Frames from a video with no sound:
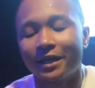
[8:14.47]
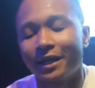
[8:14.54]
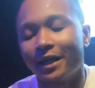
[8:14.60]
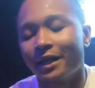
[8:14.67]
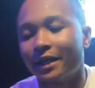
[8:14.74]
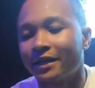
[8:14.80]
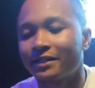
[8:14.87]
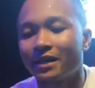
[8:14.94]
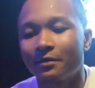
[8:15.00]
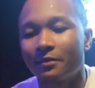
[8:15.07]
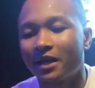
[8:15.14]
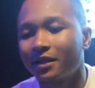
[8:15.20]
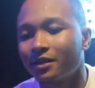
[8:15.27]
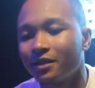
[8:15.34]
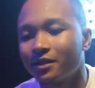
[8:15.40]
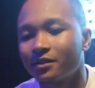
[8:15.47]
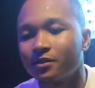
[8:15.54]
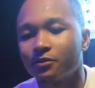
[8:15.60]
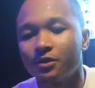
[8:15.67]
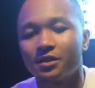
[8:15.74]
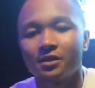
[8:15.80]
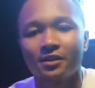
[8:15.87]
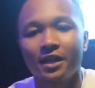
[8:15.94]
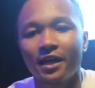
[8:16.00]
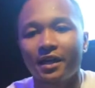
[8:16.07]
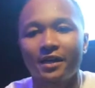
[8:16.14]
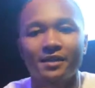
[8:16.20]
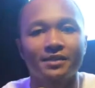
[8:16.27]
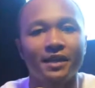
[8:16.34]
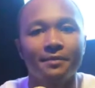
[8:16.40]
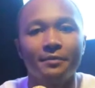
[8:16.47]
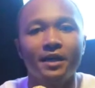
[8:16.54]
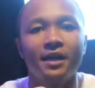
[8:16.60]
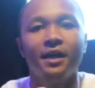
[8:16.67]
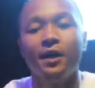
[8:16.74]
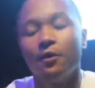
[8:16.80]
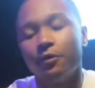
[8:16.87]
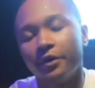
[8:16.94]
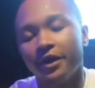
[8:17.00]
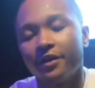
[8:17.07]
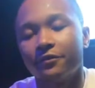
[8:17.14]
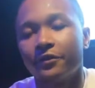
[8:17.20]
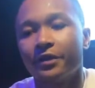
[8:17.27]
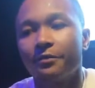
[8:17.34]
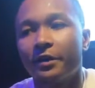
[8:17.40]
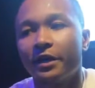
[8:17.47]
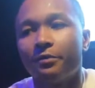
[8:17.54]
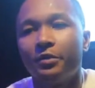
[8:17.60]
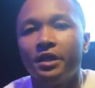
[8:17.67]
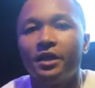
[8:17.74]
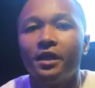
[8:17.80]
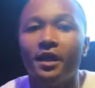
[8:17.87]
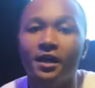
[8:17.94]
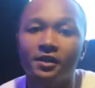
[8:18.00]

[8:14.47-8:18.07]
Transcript: Dang, that's how my cousin was, or dang, that's how my whatever it may be.